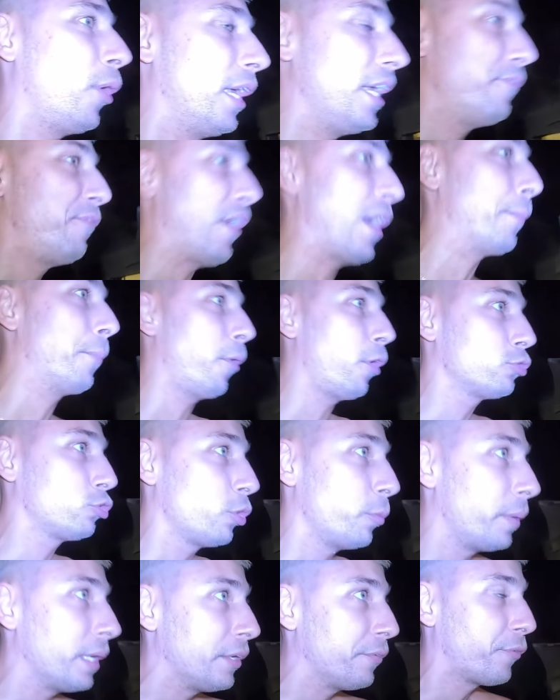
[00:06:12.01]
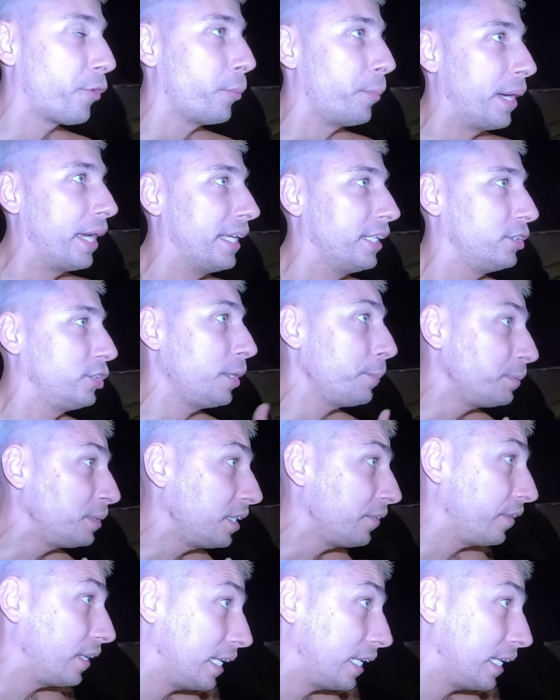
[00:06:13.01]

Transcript: If I brought somebody from my gypsy